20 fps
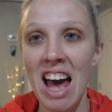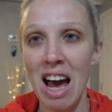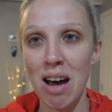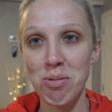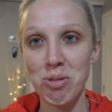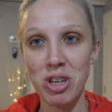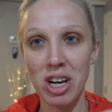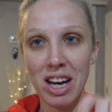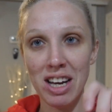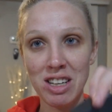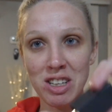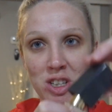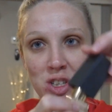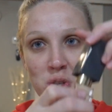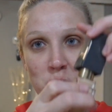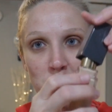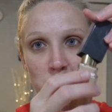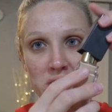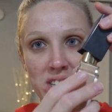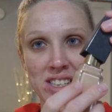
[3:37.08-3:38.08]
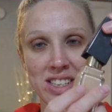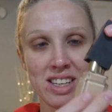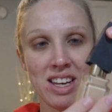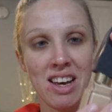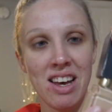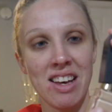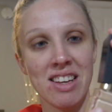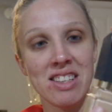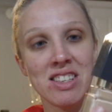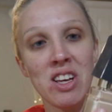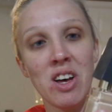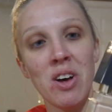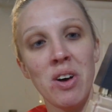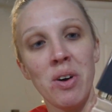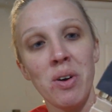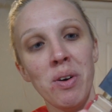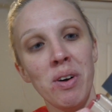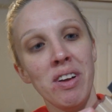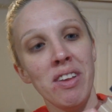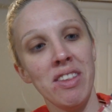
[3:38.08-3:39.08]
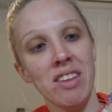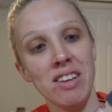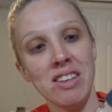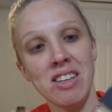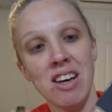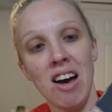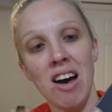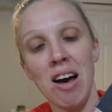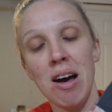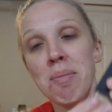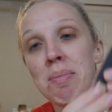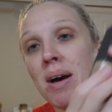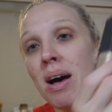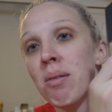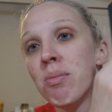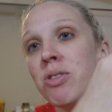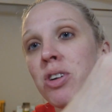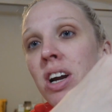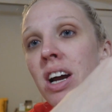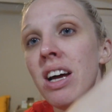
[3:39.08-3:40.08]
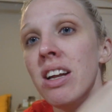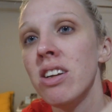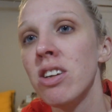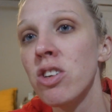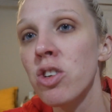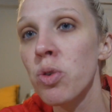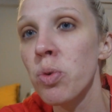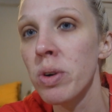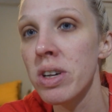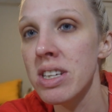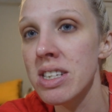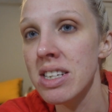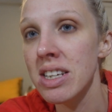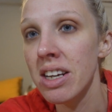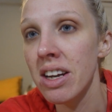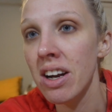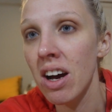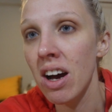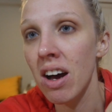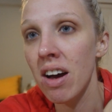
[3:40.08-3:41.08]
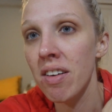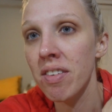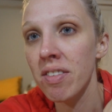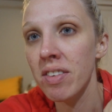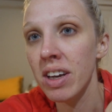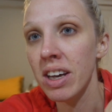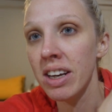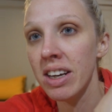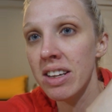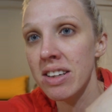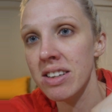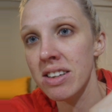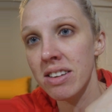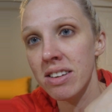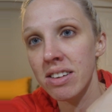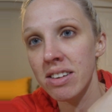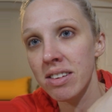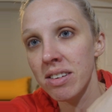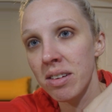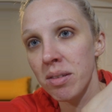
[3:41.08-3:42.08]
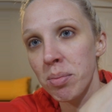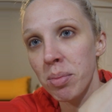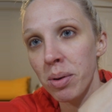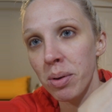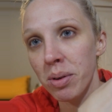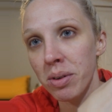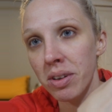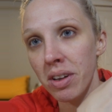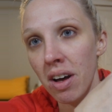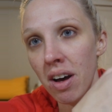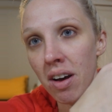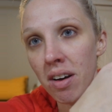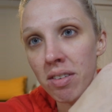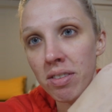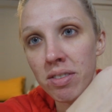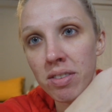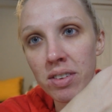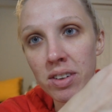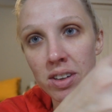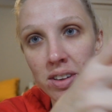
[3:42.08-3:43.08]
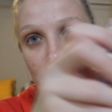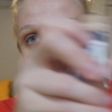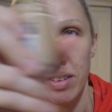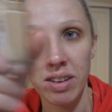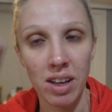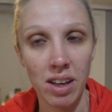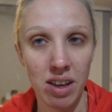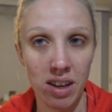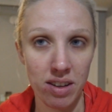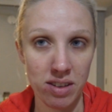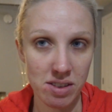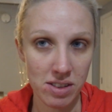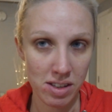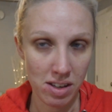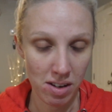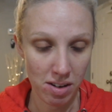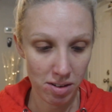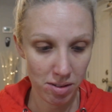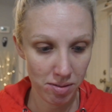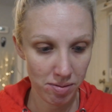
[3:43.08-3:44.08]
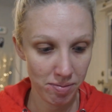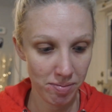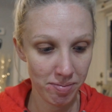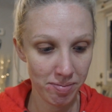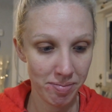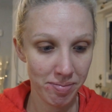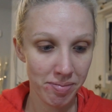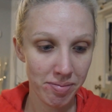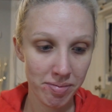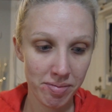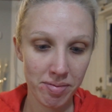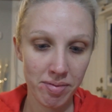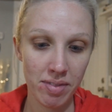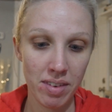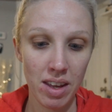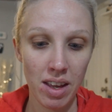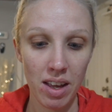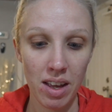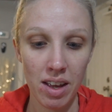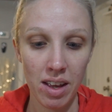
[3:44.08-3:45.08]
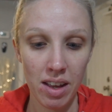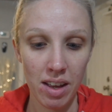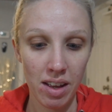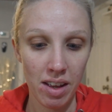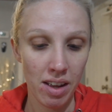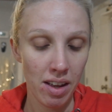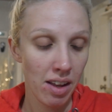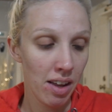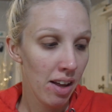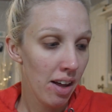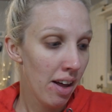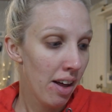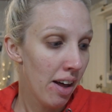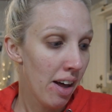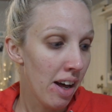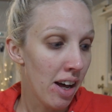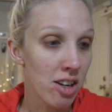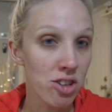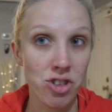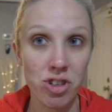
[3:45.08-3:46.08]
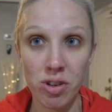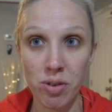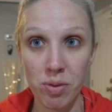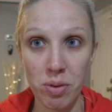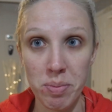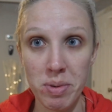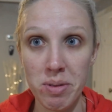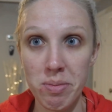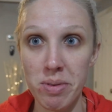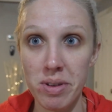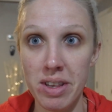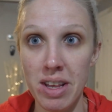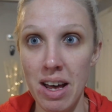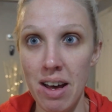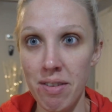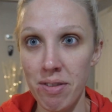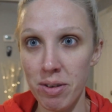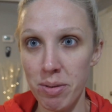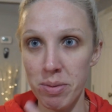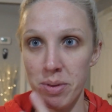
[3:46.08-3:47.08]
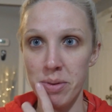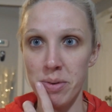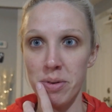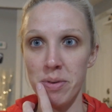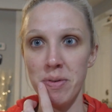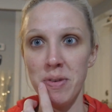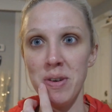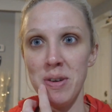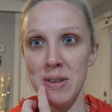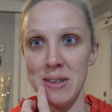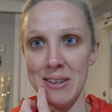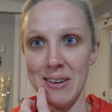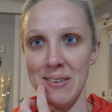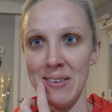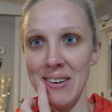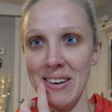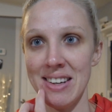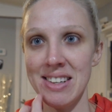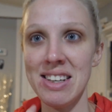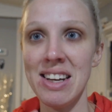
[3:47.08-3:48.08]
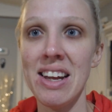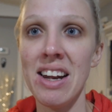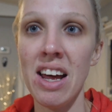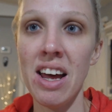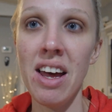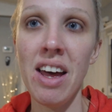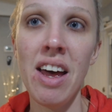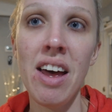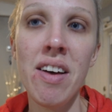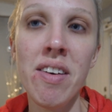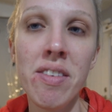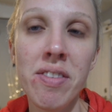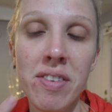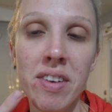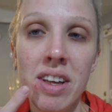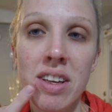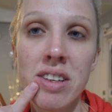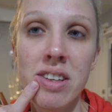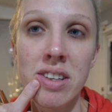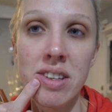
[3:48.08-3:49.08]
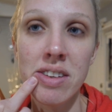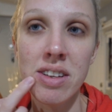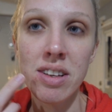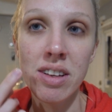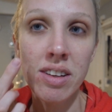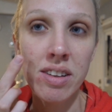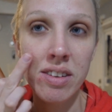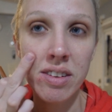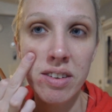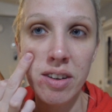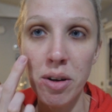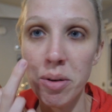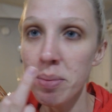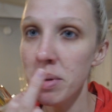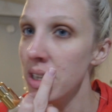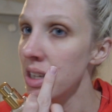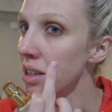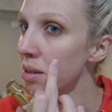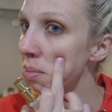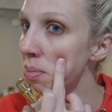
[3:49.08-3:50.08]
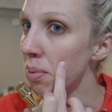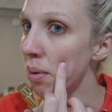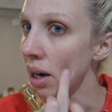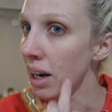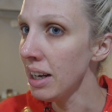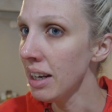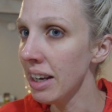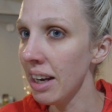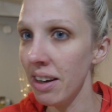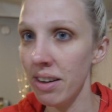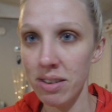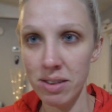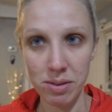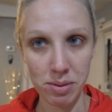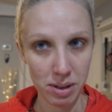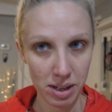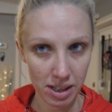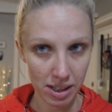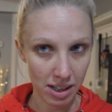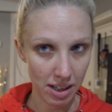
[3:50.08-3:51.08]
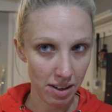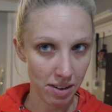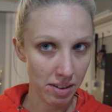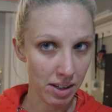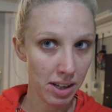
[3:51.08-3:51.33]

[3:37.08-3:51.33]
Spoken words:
I'm trying to twist. So the top, I'm trying to twist it off and it pulls off. So I should have remembered that from the reviews I watched. And I have so many breakouts right now.